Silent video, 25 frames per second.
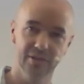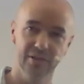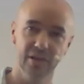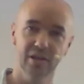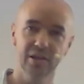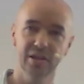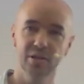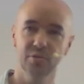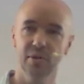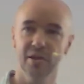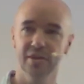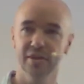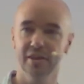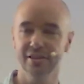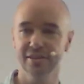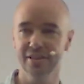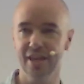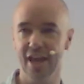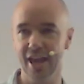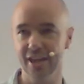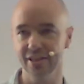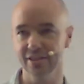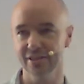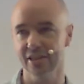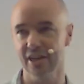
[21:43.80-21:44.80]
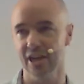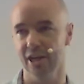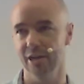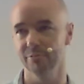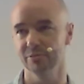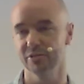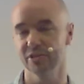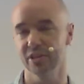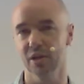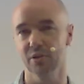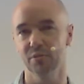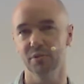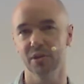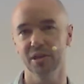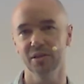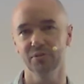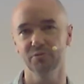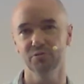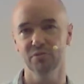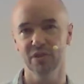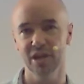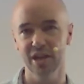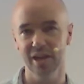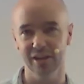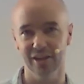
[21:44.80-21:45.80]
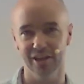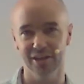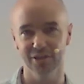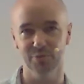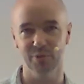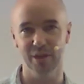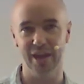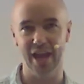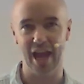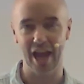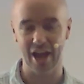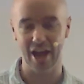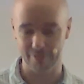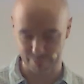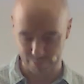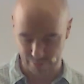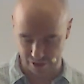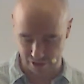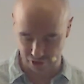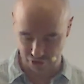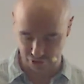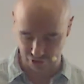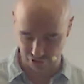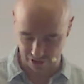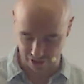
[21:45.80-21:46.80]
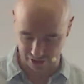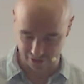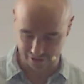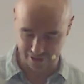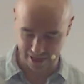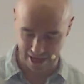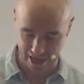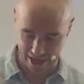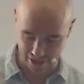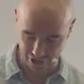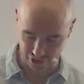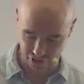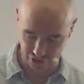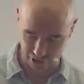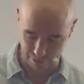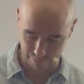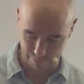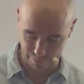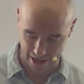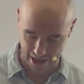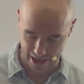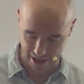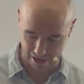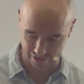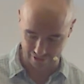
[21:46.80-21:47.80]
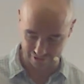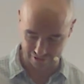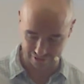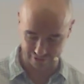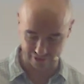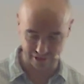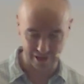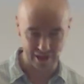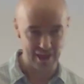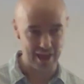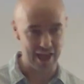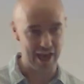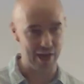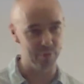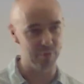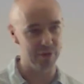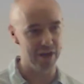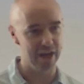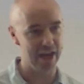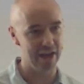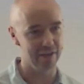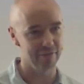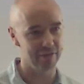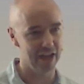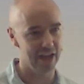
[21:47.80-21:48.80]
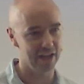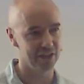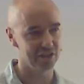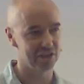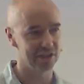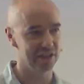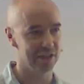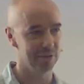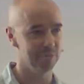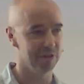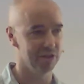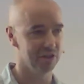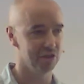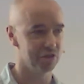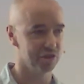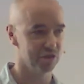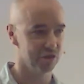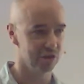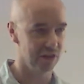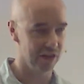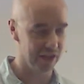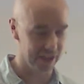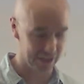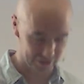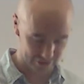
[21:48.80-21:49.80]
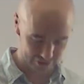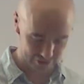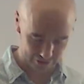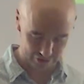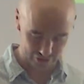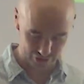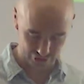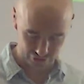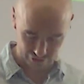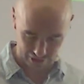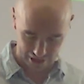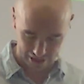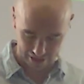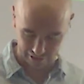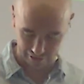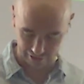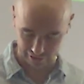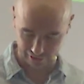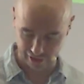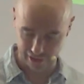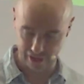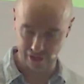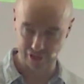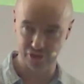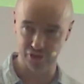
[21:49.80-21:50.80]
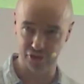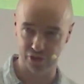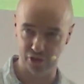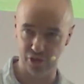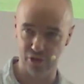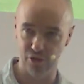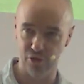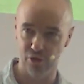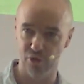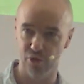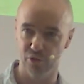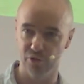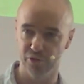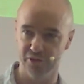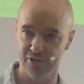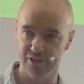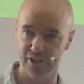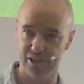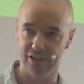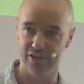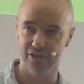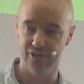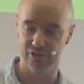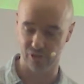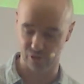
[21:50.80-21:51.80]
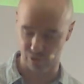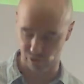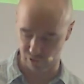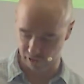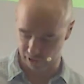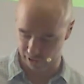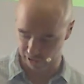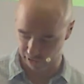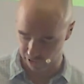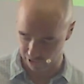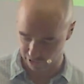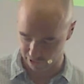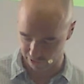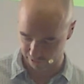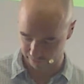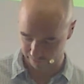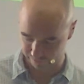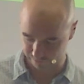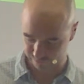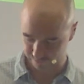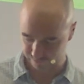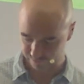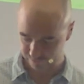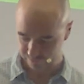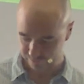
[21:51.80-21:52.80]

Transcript: So only when the test comes that we realize we have been trying to hedge our bets and we have actually been trying to straddle two horses all along.